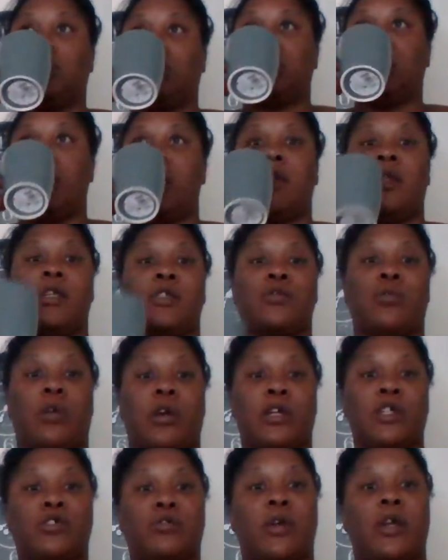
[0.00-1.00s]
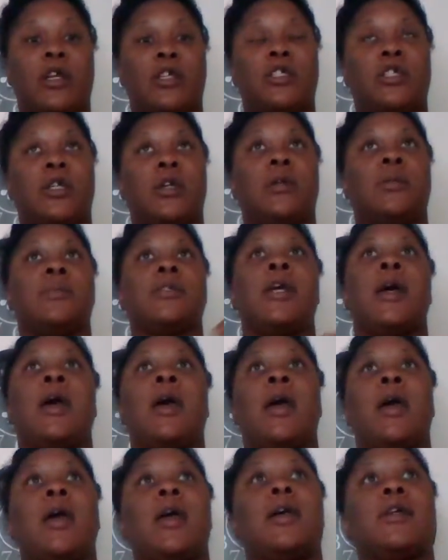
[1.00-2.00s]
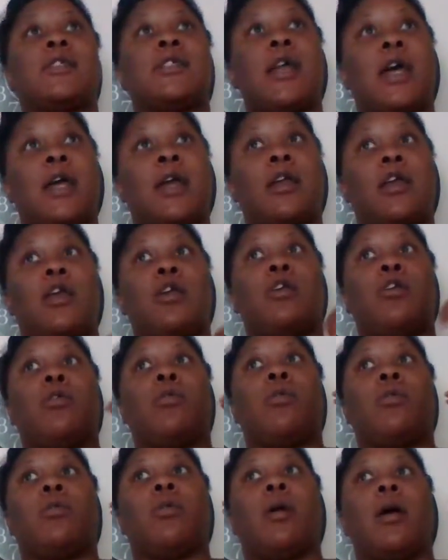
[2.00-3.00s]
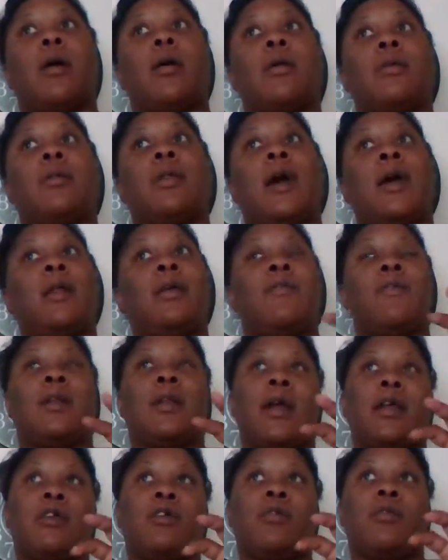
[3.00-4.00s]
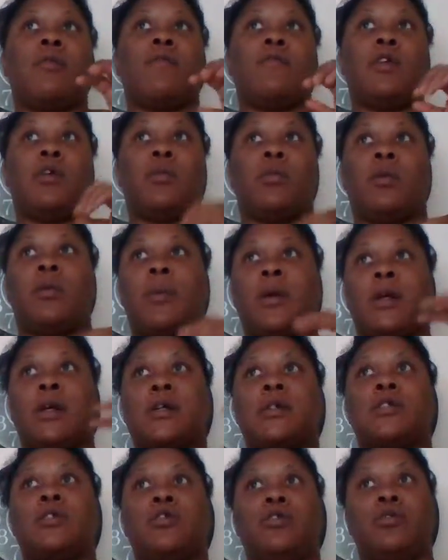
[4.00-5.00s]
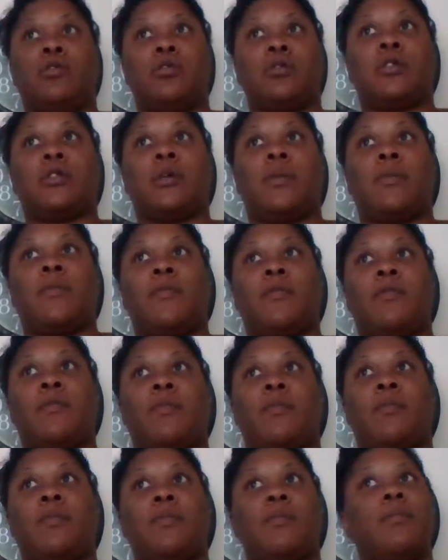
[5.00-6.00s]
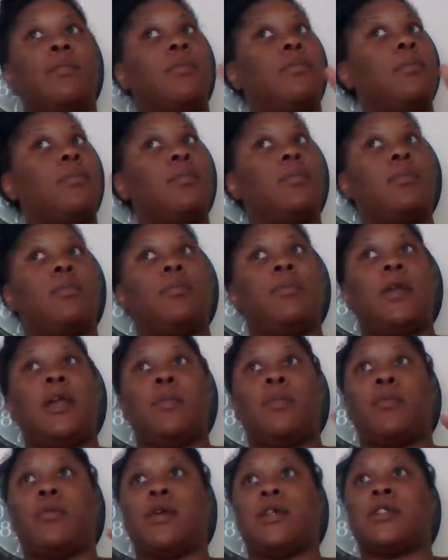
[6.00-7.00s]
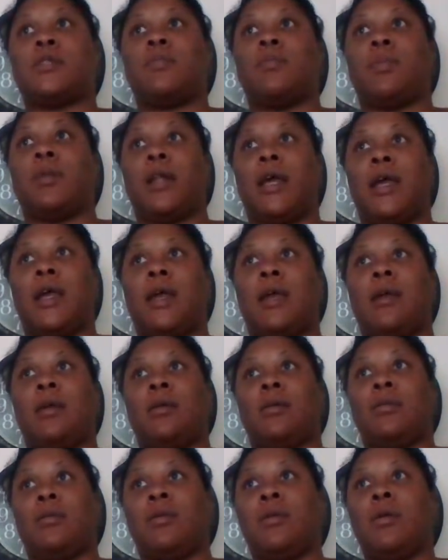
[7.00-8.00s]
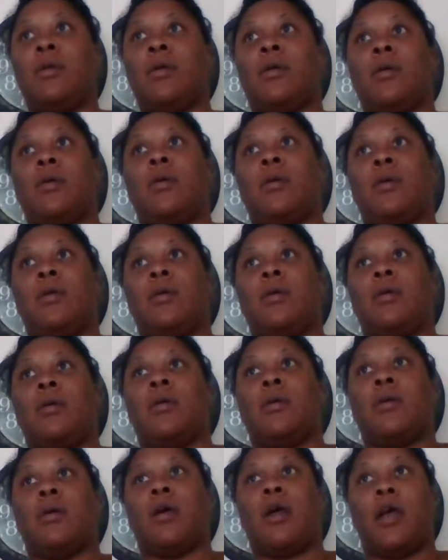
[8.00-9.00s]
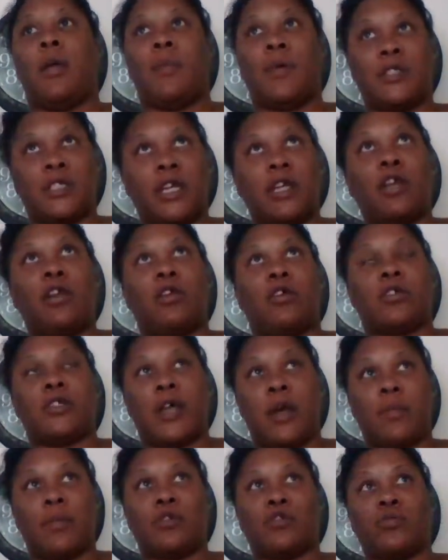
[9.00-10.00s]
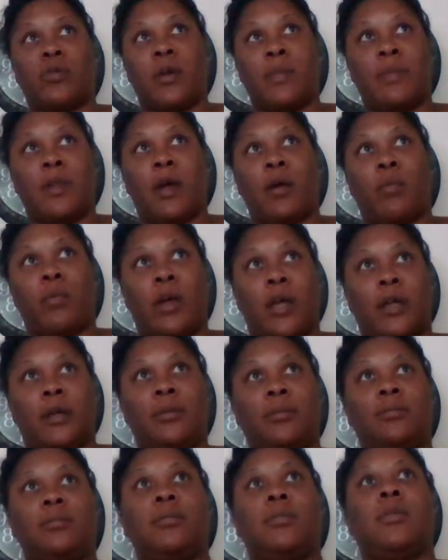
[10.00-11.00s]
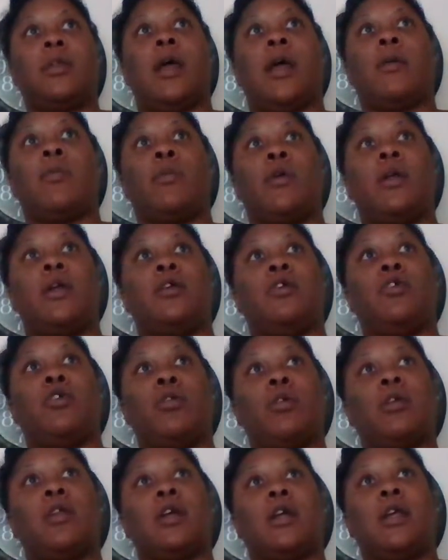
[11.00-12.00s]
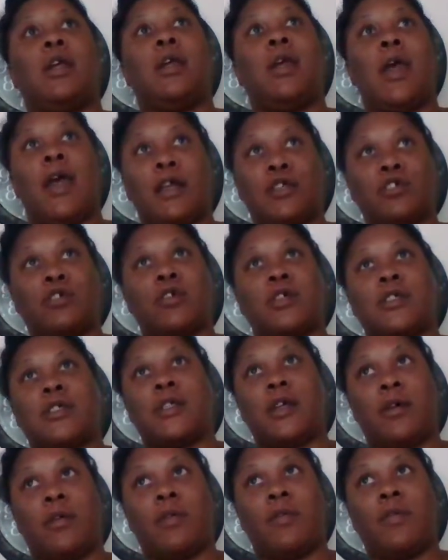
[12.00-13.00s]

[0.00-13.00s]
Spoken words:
In these orchestrated dreams, it's like you're not even like you're the viewer, because some of people explain a particular type of dream that way. Like when you're looking at yourself,